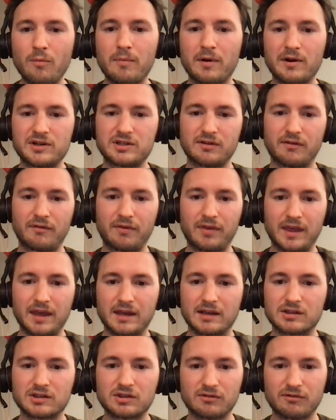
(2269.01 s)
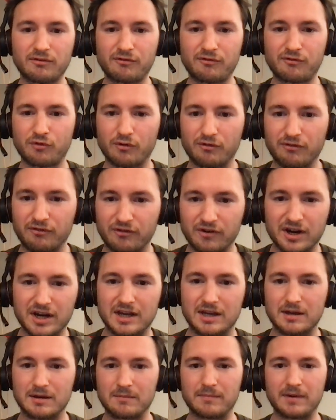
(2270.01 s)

bunch of things for free,